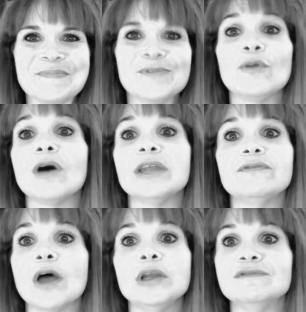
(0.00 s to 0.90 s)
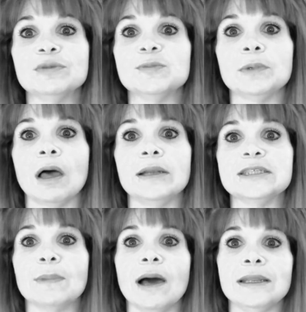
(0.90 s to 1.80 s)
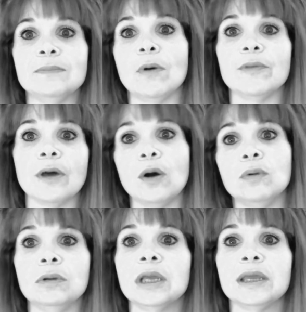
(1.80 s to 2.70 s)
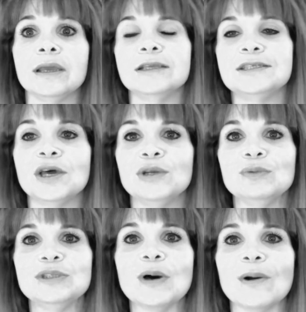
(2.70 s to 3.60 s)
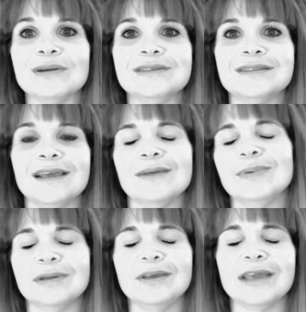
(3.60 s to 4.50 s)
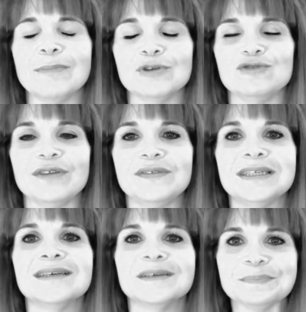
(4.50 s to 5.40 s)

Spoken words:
Not that I'd have known if she was politely smiling, what with the whole eternal darkness thing, but you get my drift.